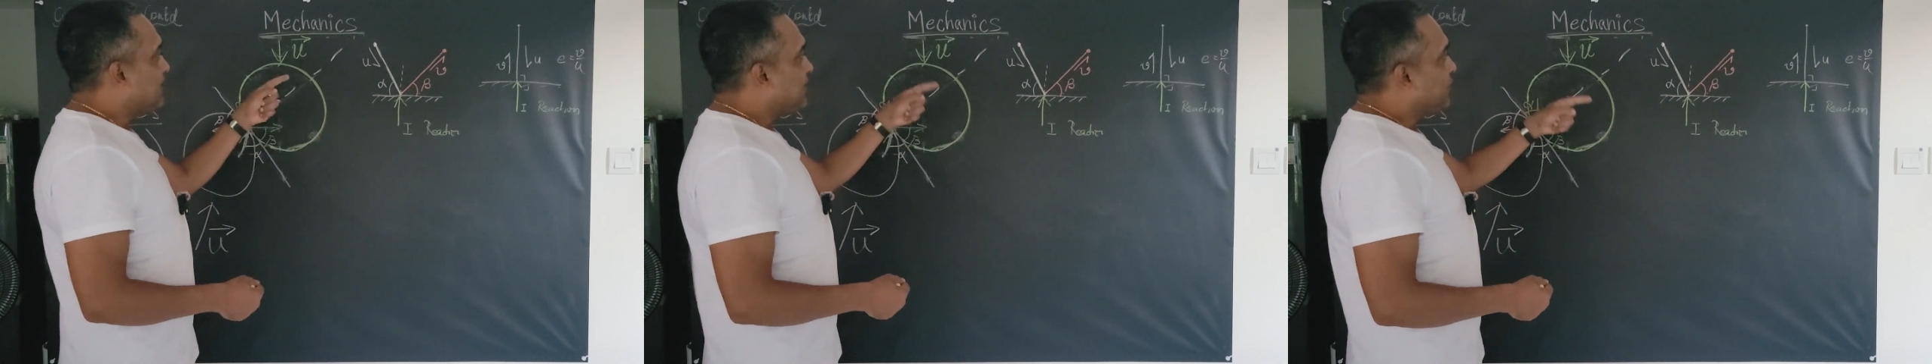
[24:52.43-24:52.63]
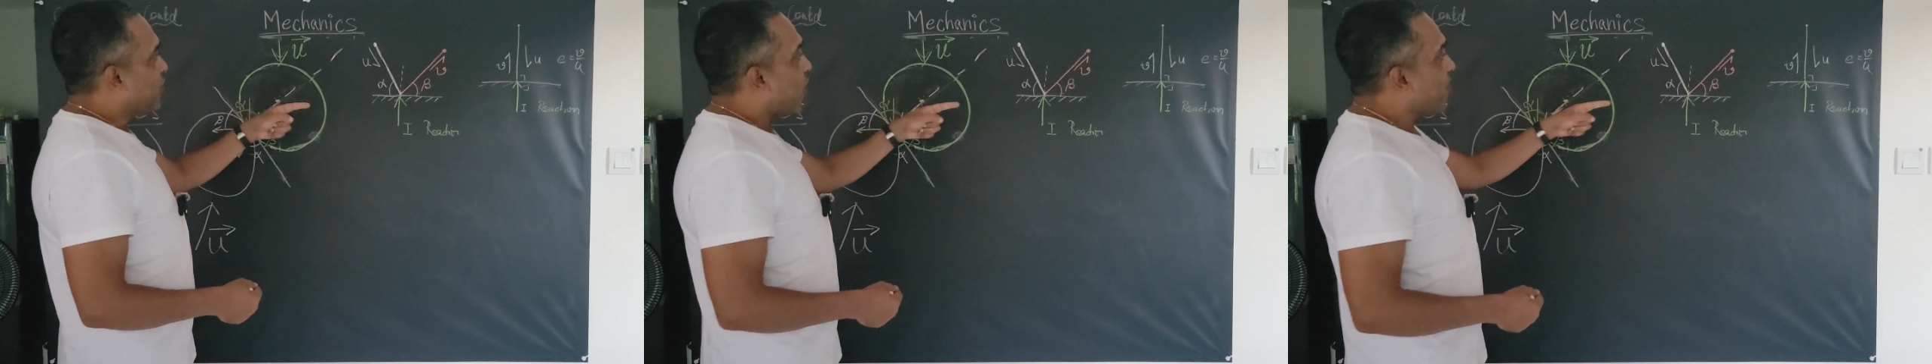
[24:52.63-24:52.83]

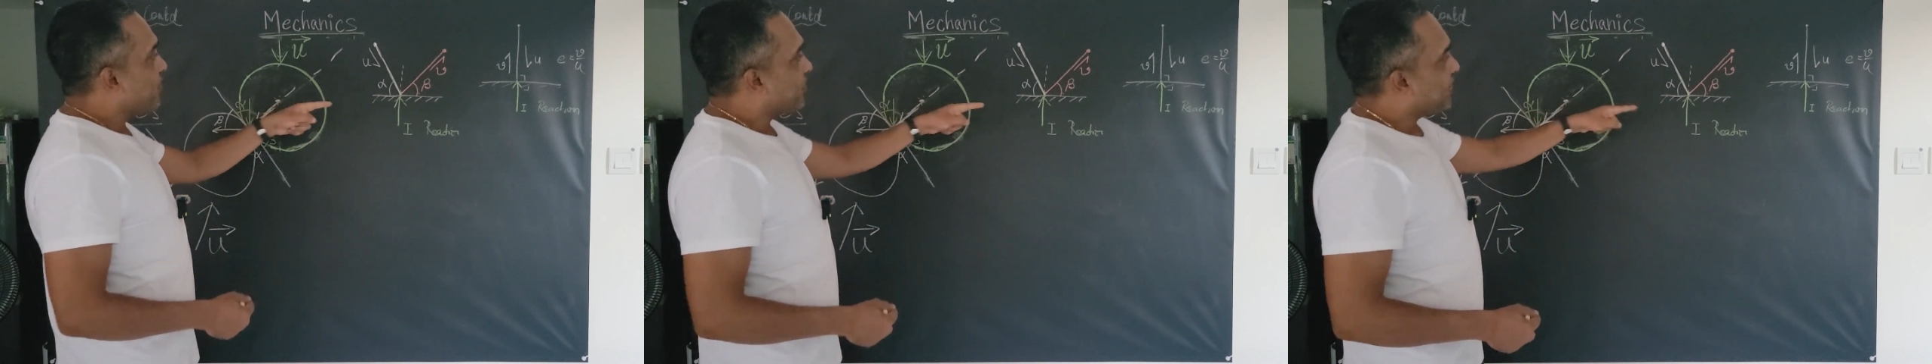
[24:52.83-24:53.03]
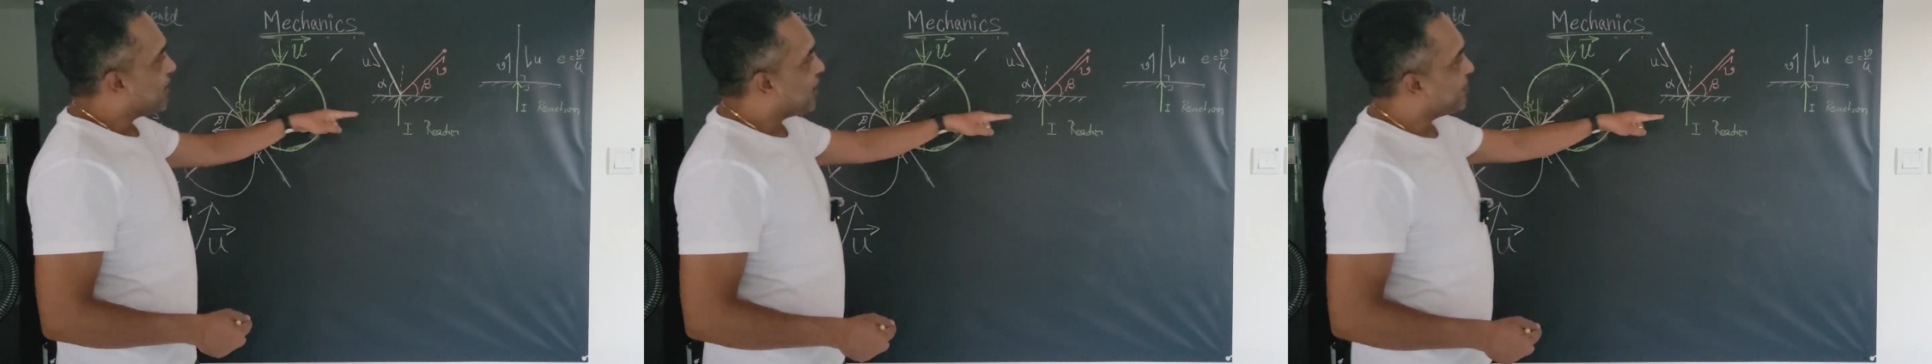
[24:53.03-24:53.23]

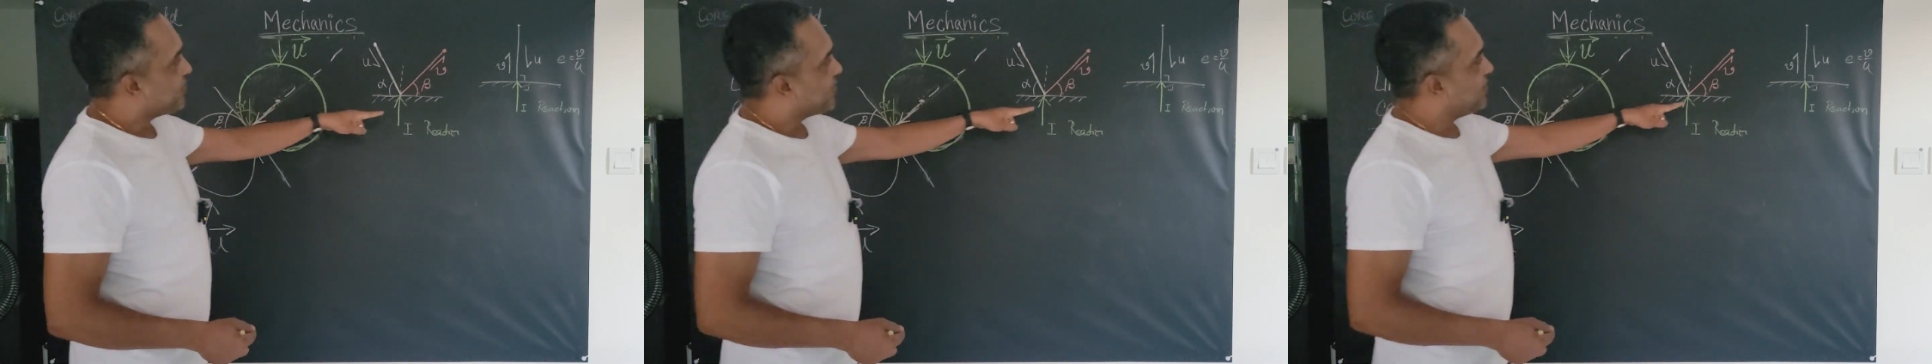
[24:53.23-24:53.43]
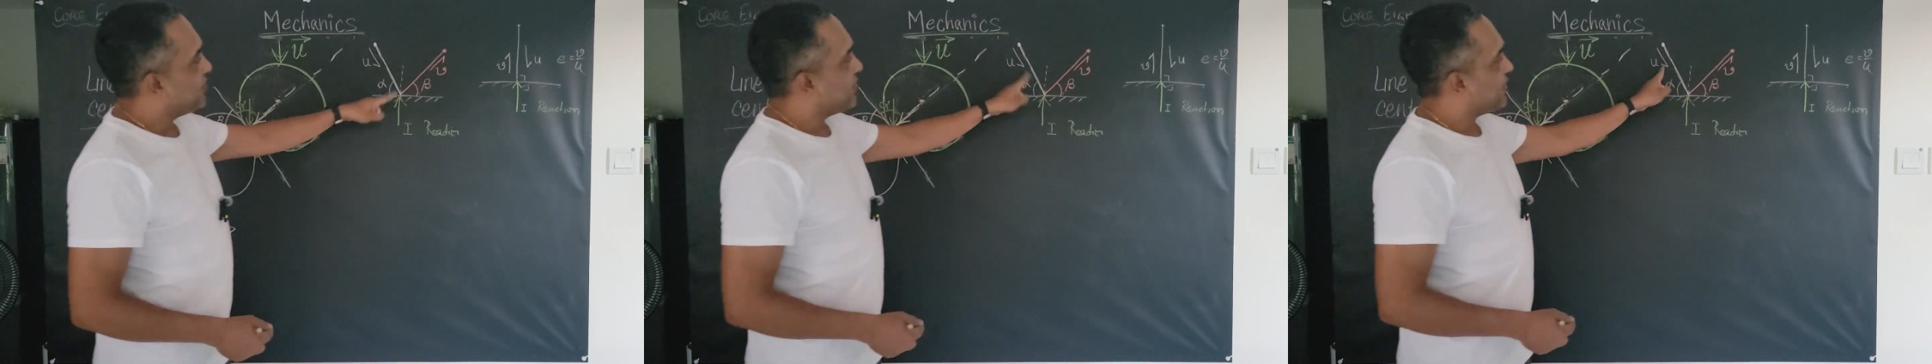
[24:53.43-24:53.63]
geometry helps
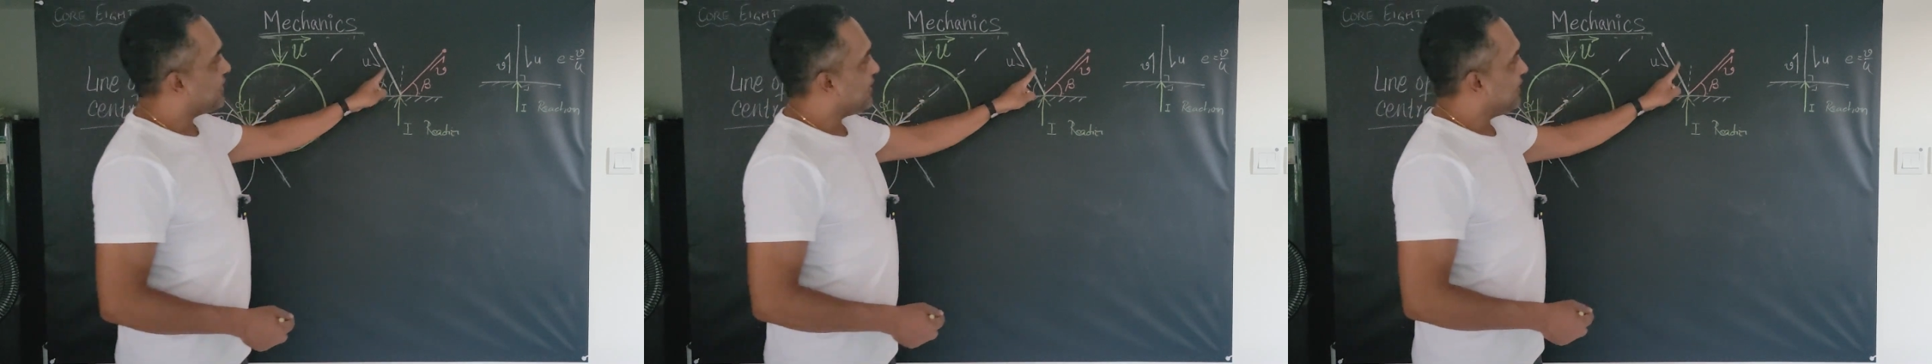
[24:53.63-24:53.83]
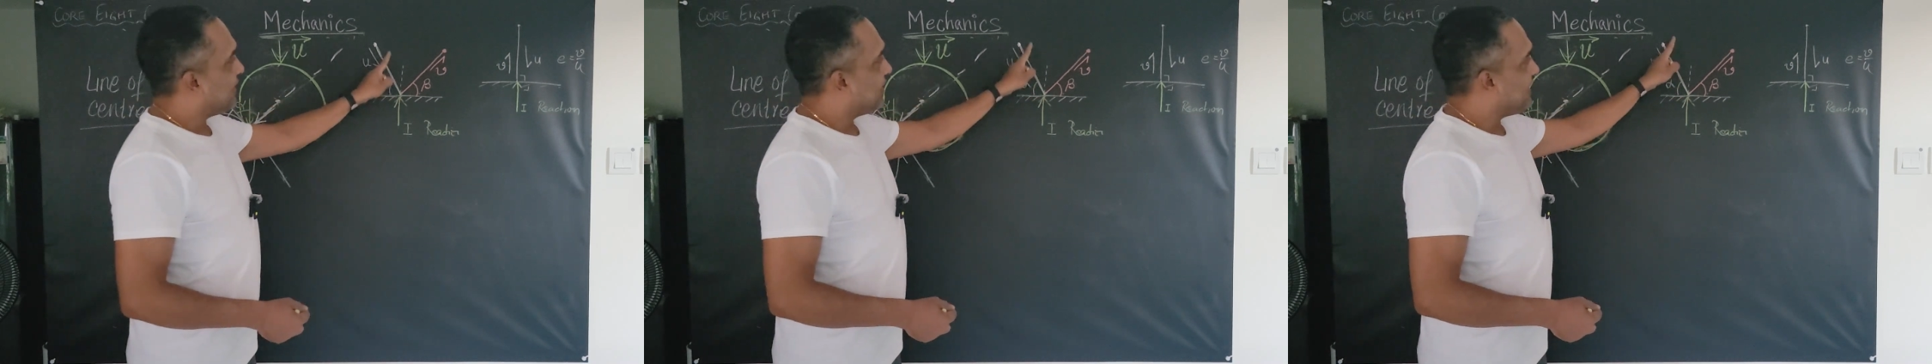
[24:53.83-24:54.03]
you to
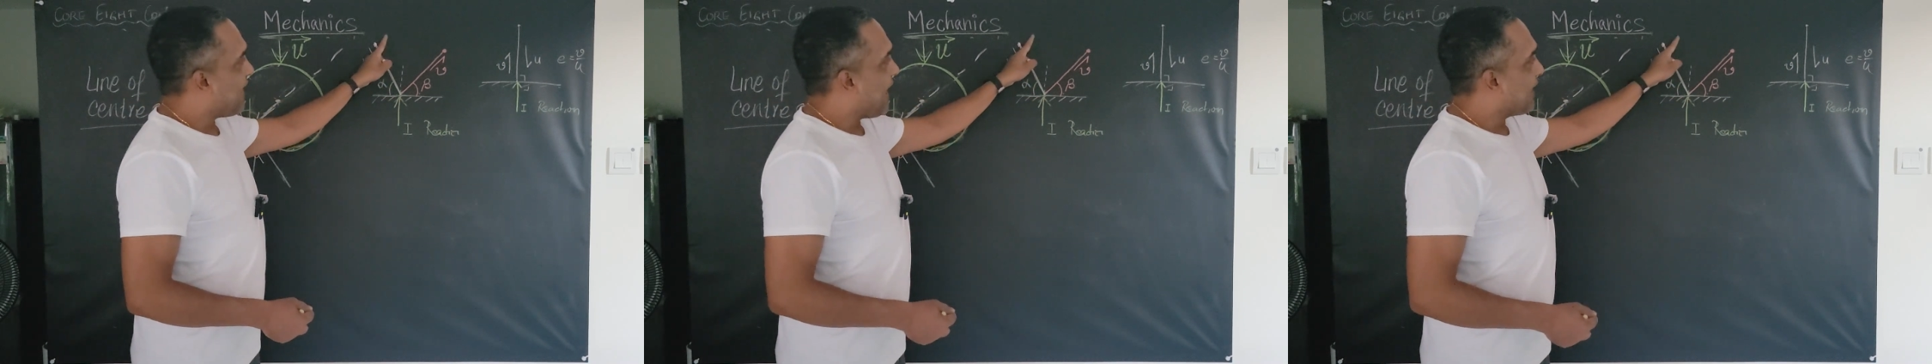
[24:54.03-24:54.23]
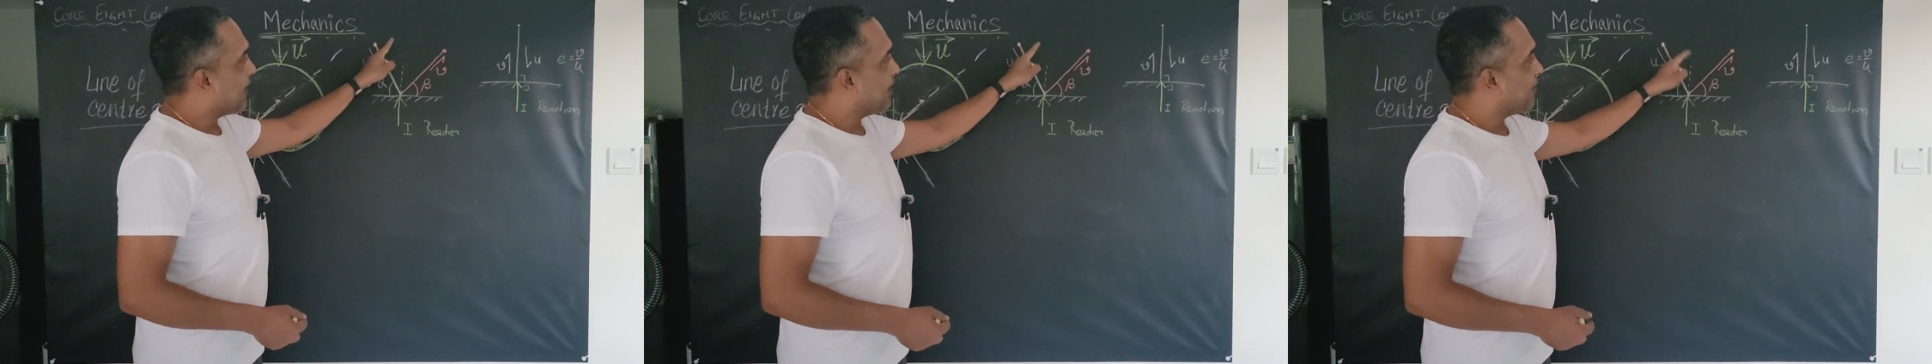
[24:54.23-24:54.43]
see that the
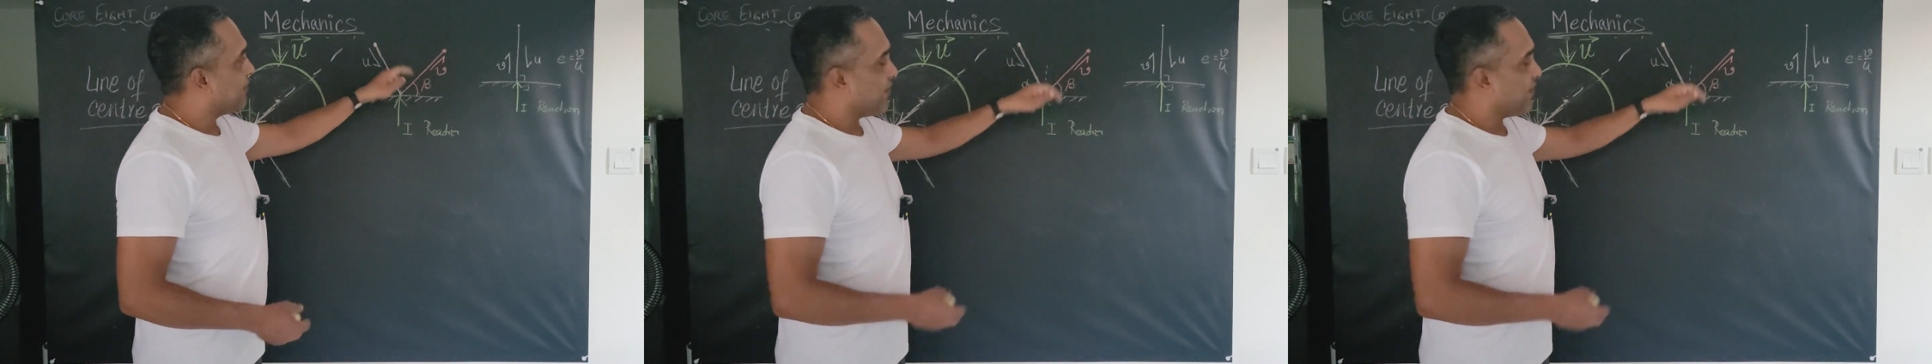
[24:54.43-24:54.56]
angle of